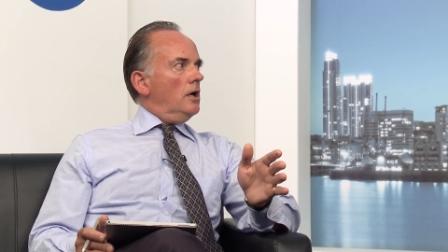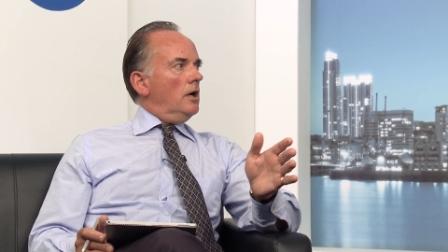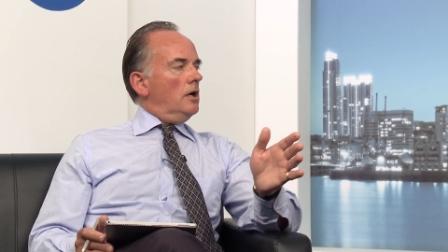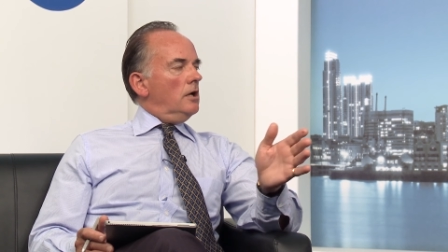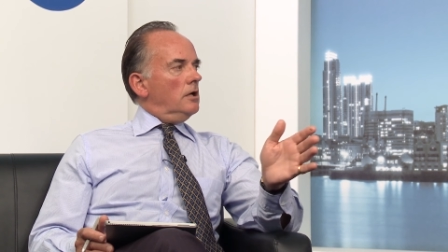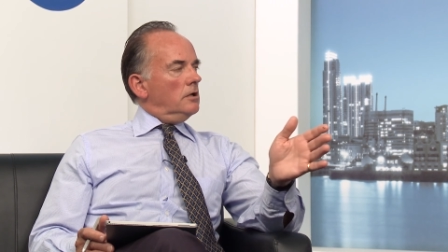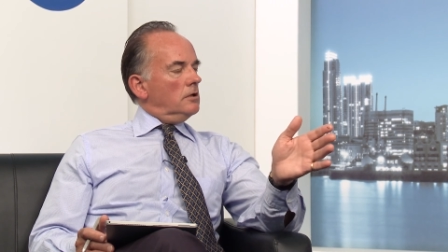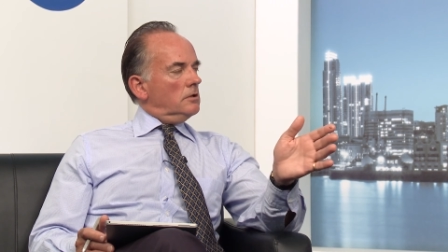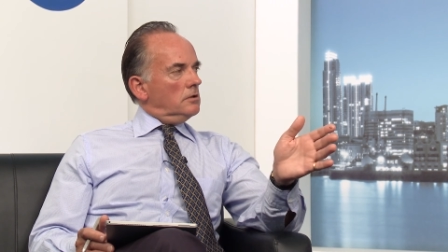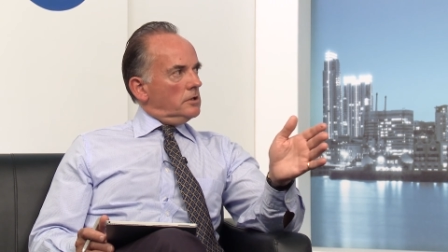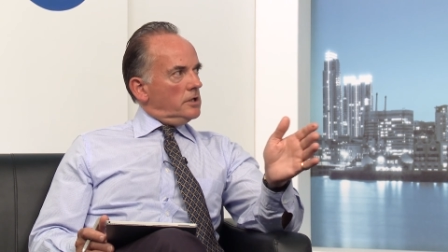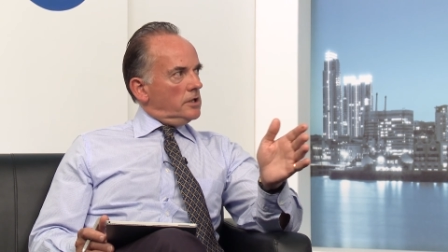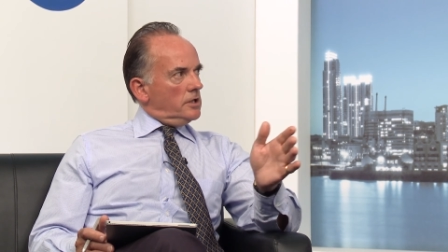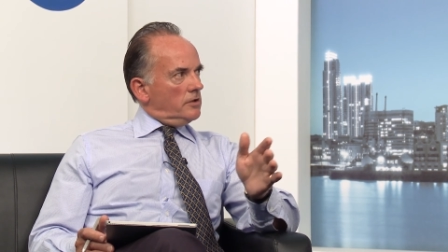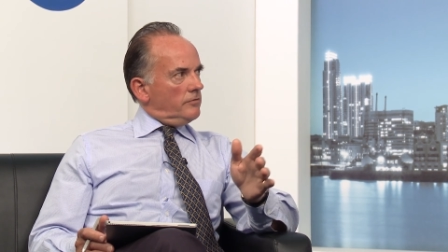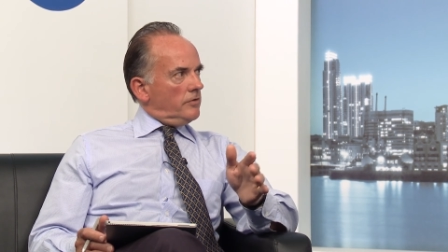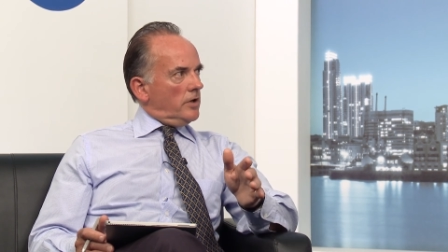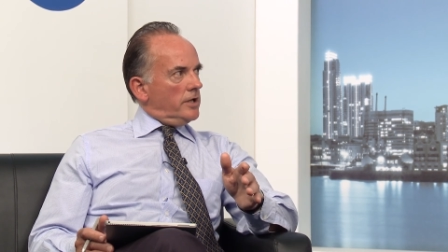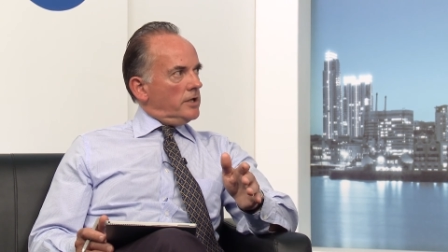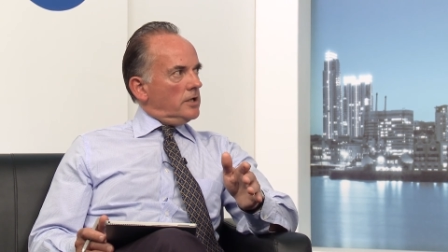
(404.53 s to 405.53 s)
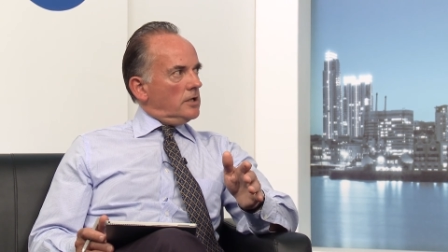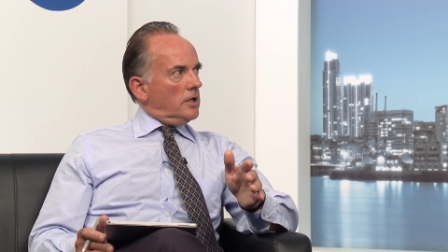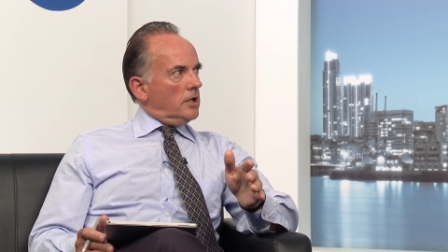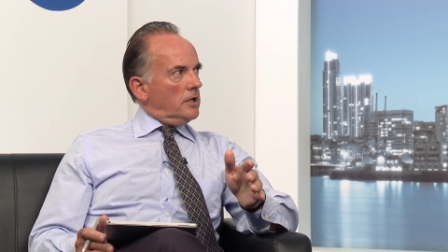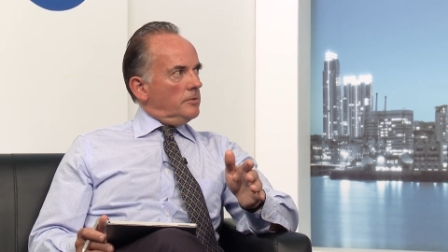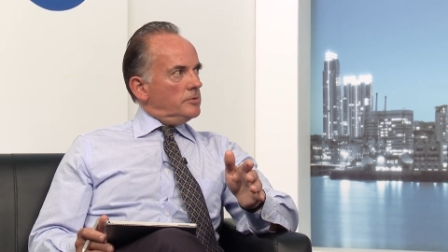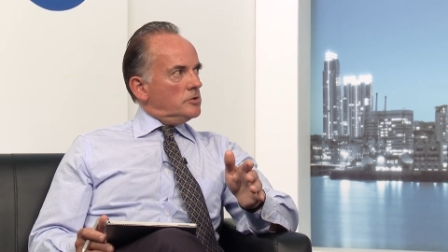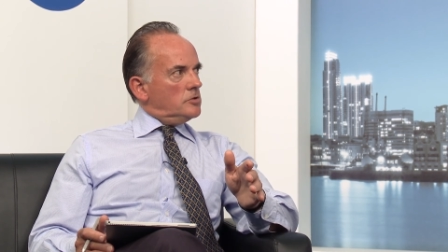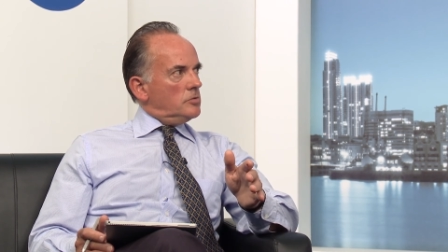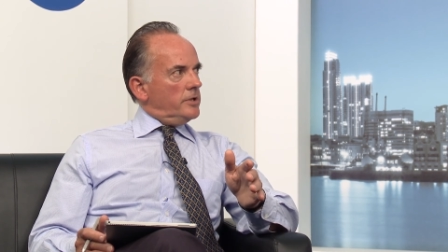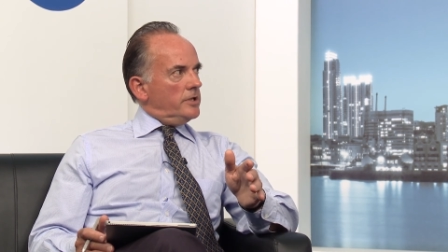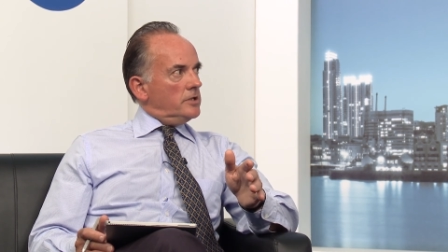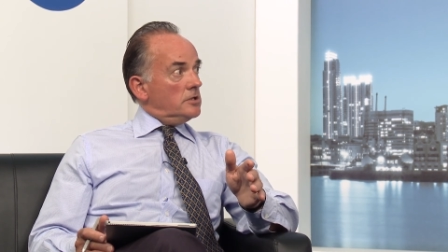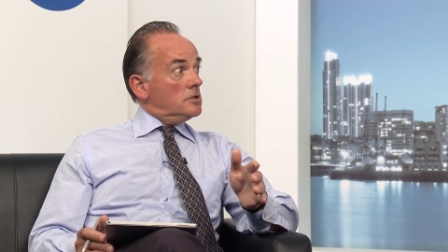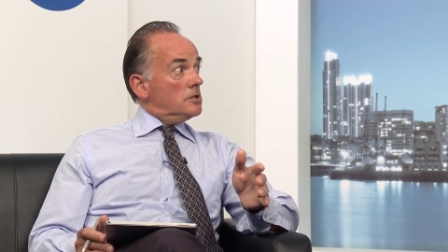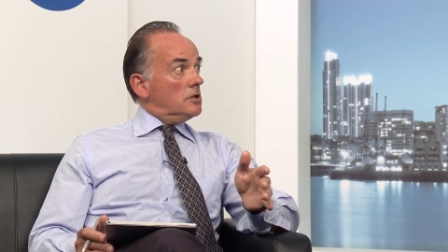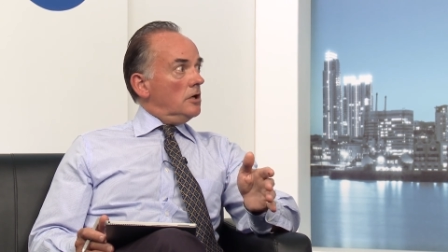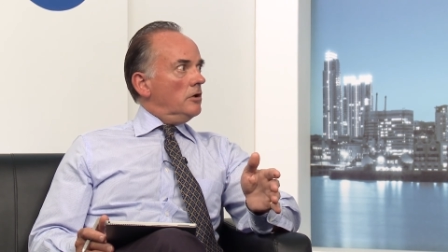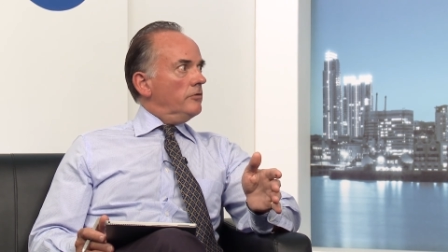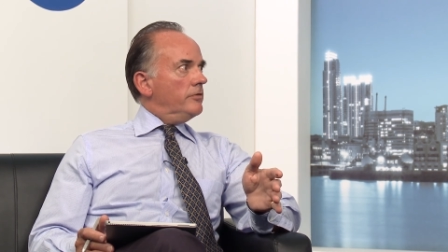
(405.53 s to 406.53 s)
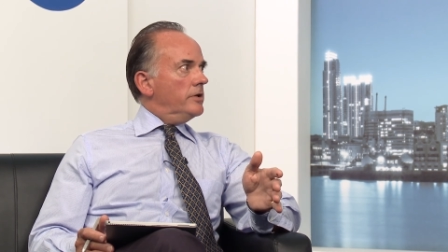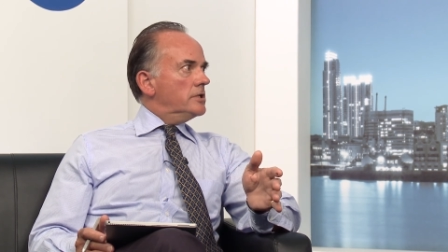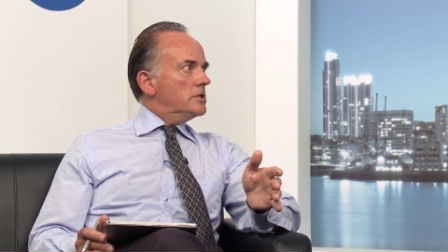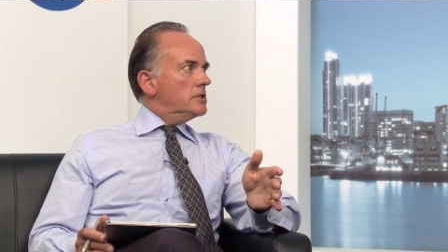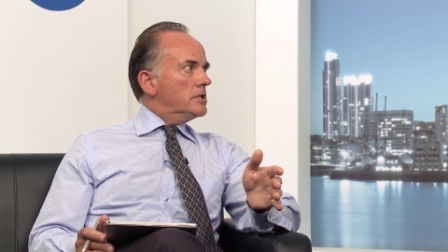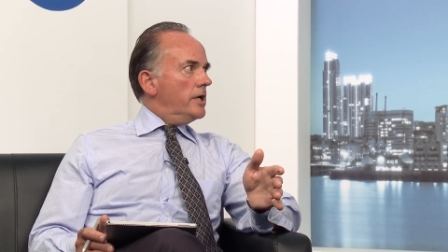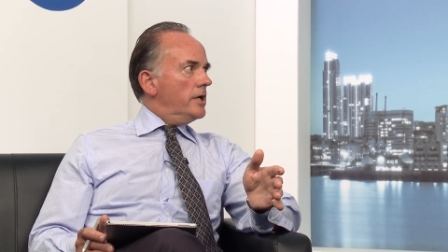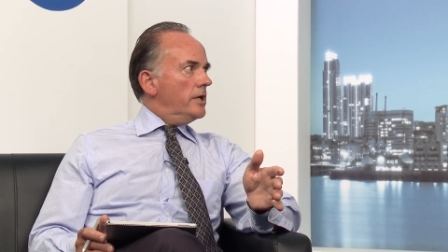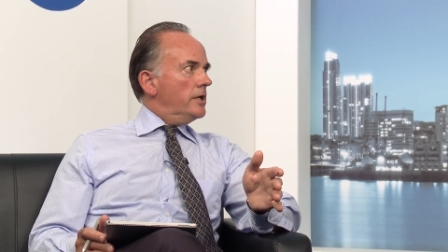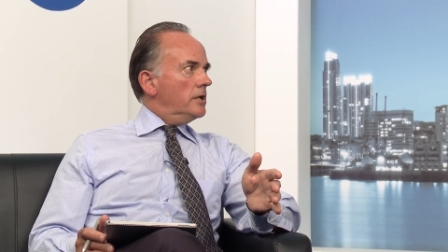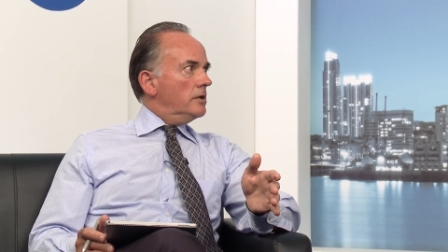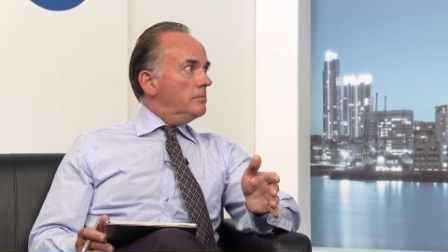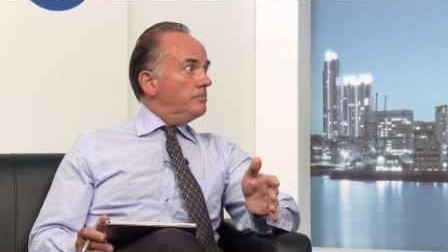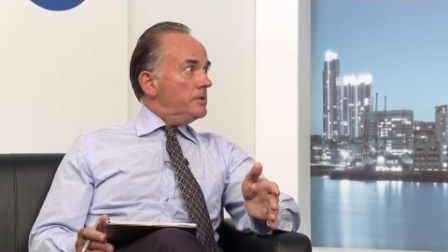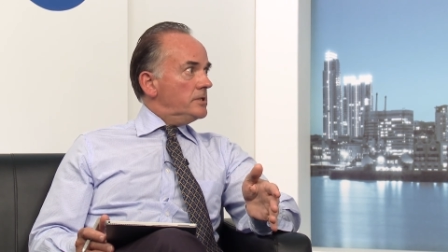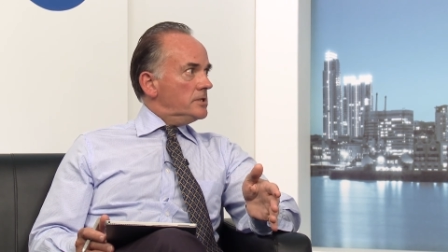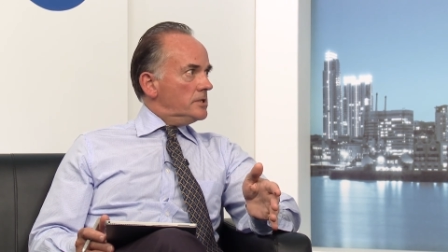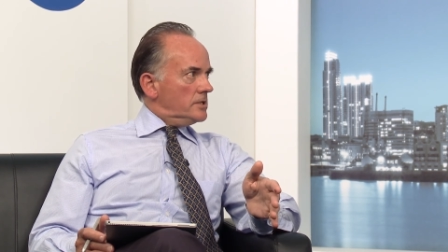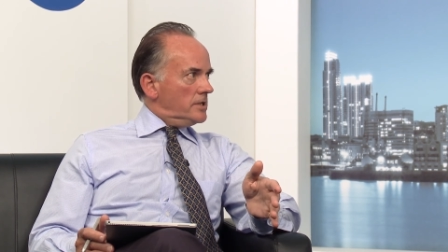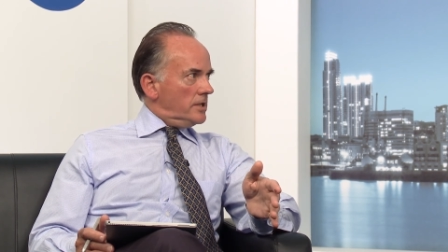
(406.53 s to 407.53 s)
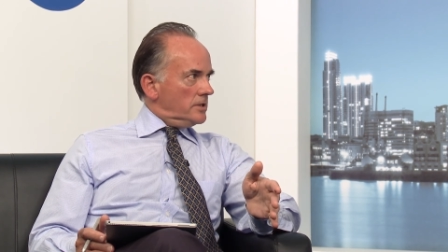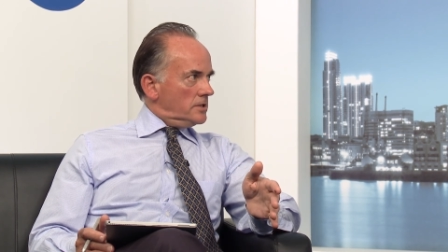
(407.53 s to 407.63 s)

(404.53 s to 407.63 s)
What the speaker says: and the dividing line between staff entertaining and business